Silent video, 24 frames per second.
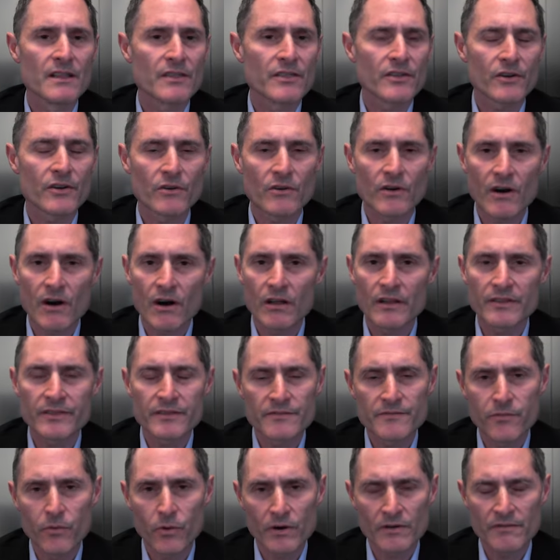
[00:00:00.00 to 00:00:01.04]
they're all at the
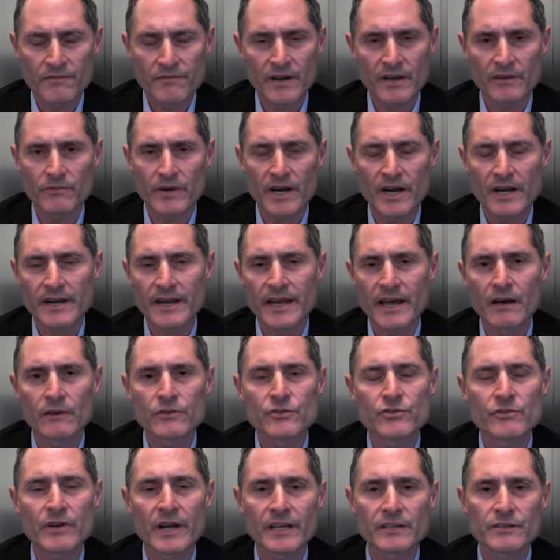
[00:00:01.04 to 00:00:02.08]
forefront right now
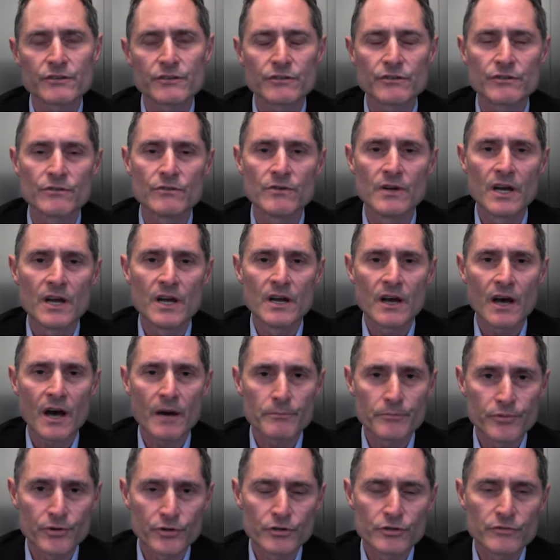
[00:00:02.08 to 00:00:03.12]
trying to
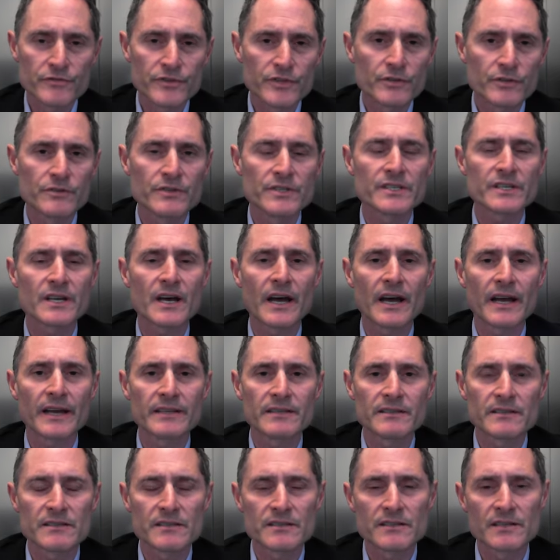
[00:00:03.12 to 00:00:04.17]
approve new
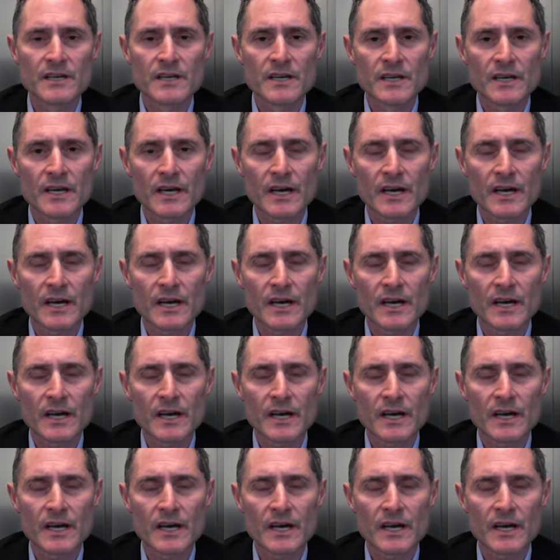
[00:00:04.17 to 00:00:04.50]
designs,